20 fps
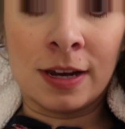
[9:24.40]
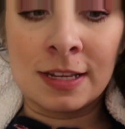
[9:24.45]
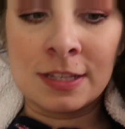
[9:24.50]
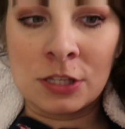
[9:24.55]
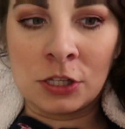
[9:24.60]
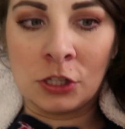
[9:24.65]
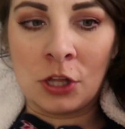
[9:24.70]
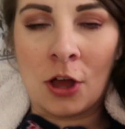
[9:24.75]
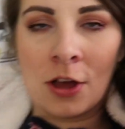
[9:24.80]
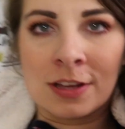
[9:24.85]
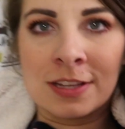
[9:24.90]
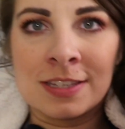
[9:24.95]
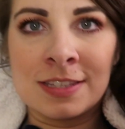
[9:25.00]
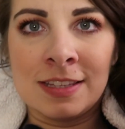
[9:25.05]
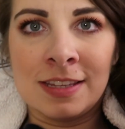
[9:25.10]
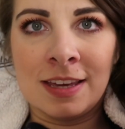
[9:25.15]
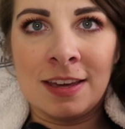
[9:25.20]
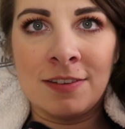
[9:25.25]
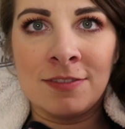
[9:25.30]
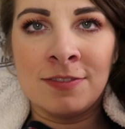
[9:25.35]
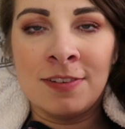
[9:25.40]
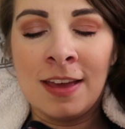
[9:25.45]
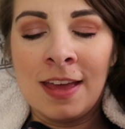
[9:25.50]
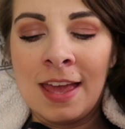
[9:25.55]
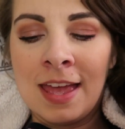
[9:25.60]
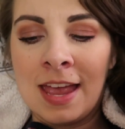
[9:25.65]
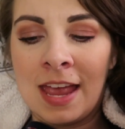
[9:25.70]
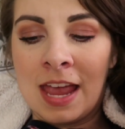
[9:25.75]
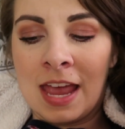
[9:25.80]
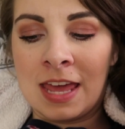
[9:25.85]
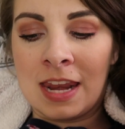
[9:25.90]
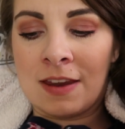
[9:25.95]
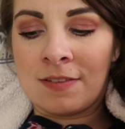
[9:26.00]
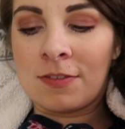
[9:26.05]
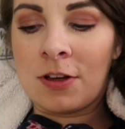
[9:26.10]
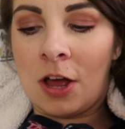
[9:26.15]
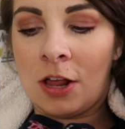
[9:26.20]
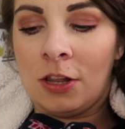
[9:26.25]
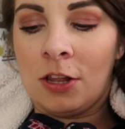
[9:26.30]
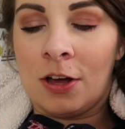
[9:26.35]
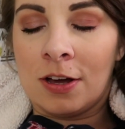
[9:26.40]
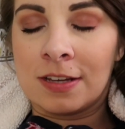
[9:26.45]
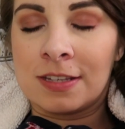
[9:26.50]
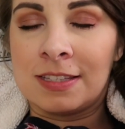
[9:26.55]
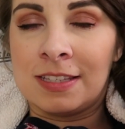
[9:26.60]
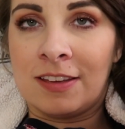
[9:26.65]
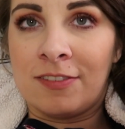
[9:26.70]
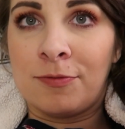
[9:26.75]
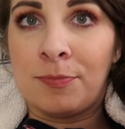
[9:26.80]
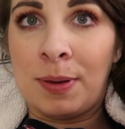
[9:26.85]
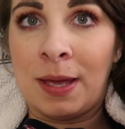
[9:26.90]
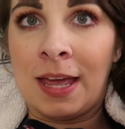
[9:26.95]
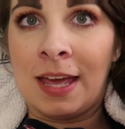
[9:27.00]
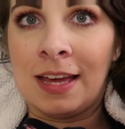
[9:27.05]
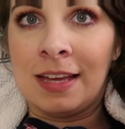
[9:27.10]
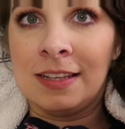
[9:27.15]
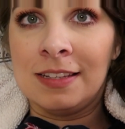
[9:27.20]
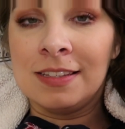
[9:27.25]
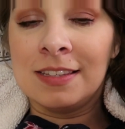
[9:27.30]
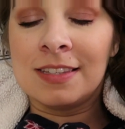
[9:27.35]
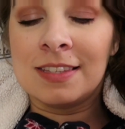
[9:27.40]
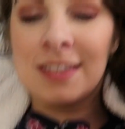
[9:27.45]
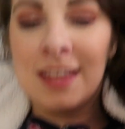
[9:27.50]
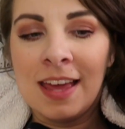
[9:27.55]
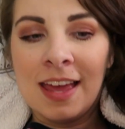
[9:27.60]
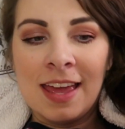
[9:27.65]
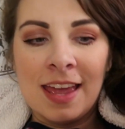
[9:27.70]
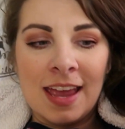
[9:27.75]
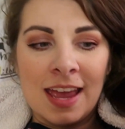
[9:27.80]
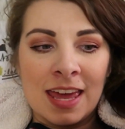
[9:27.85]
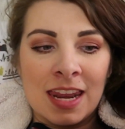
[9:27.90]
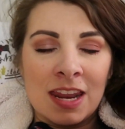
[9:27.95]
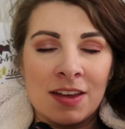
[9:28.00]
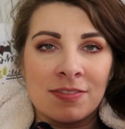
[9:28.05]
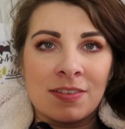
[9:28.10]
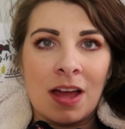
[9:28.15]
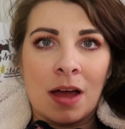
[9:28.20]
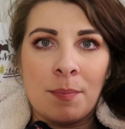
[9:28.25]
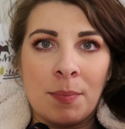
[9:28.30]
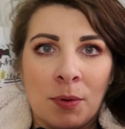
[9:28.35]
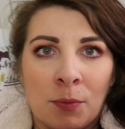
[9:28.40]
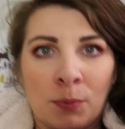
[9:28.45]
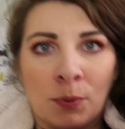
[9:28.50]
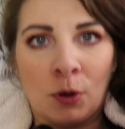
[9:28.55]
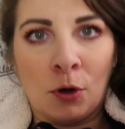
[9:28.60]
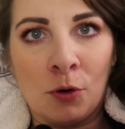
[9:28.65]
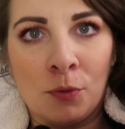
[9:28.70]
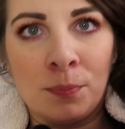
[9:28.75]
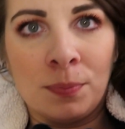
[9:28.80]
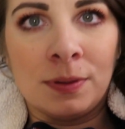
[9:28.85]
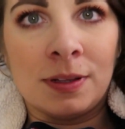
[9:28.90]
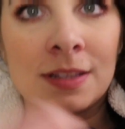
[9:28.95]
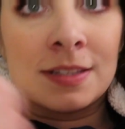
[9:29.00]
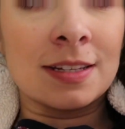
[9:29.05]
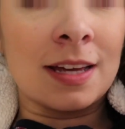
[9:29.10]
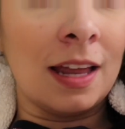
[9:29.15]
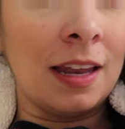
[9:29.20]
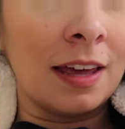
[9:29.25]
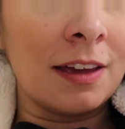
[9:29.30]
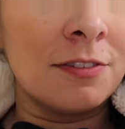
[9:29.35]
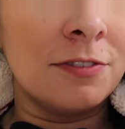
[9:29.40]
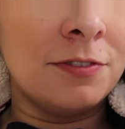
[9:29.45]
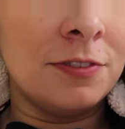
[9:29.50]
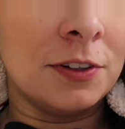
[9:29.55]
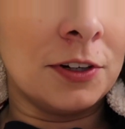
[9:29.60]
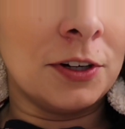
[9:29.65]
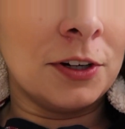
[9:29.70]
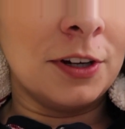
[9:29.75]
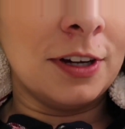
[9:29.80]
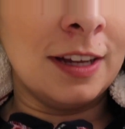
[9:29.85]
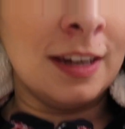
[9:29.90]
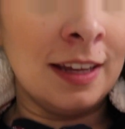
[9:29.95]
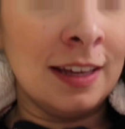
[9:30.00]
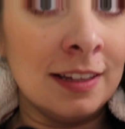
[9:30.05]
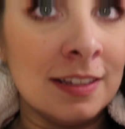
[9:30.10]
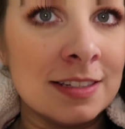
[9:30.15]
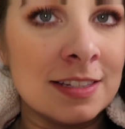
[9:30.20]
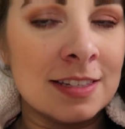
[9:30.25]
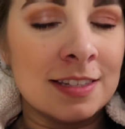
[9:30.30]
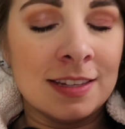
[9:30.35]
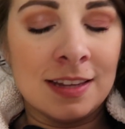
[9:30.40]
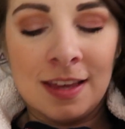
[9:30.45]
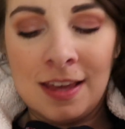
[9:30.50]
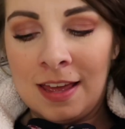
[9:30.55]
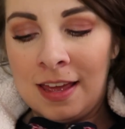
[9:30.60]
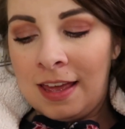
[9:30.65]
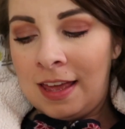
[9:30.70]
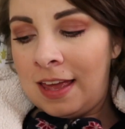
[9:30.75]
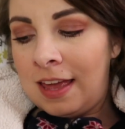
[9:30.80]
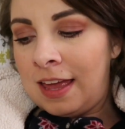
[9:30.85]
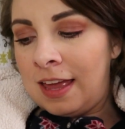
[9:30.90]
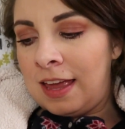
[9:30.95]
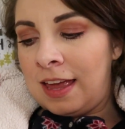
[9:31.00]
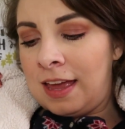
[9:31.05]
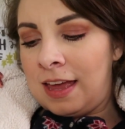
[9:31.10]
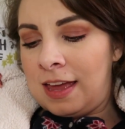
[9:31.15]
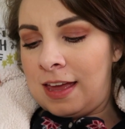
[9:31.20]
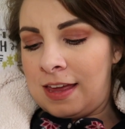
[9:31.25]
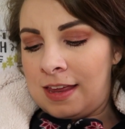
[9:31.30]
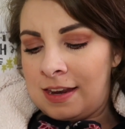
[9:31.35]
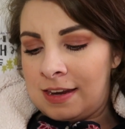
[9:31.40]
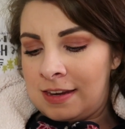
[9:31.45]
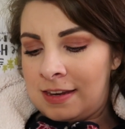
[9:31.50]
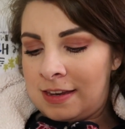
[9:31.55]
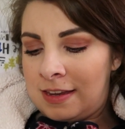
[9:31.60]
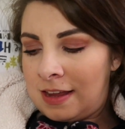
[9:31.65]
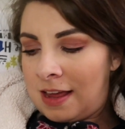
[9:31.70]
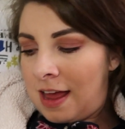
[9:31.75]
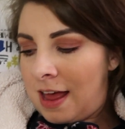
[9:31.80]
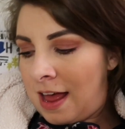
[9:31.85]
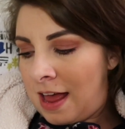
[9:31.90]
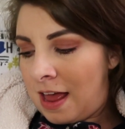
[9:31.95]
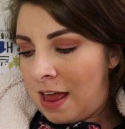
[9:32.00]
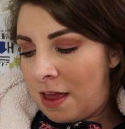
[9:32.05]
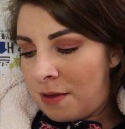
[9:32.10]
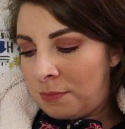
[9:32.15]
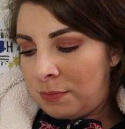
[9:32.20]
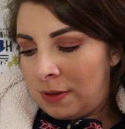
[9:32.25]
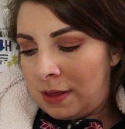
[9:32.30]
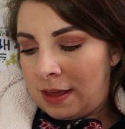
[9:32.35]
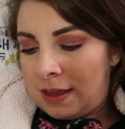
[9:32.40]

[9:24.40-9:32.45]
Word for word: and it's long sleeve. And I've got long sleeve pants and I've got my robe that's got like fur in it. And I'm